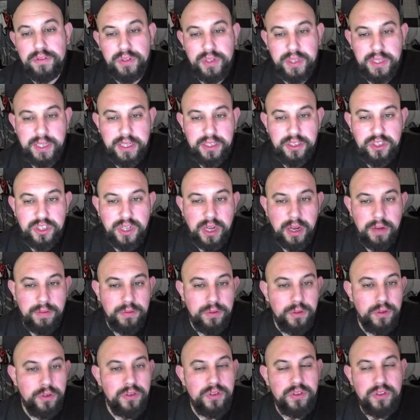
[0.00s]
of course,
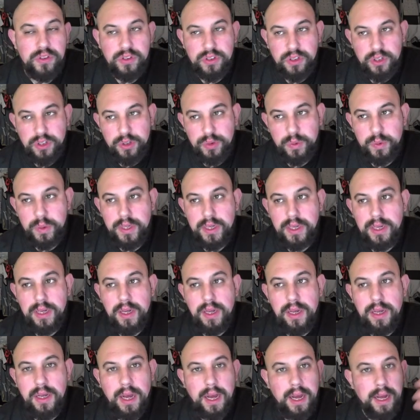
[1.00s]
to
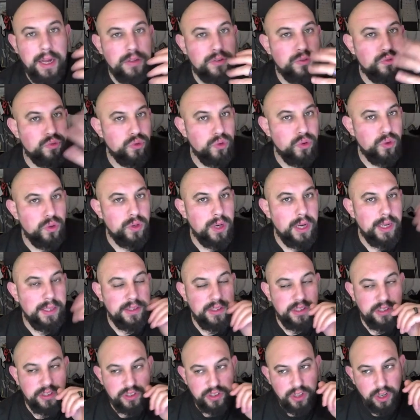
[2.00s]
draw and discard
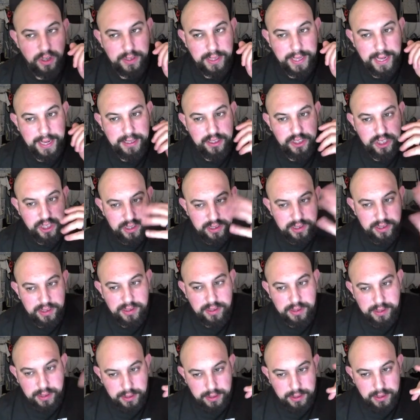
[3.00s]
the energies into the
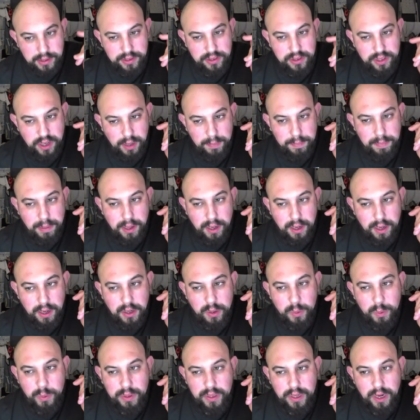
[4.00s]
discard pile. We've got
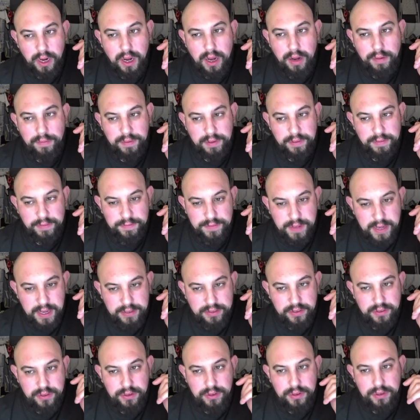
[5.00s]
Earthen Vessel,
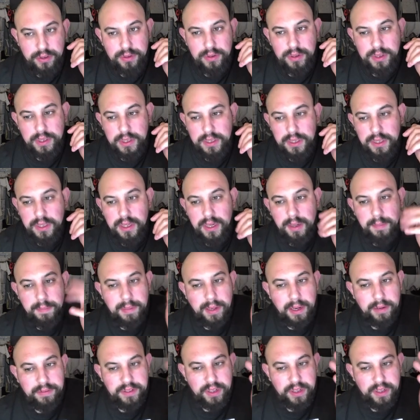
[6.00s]
Battle VIP Pass,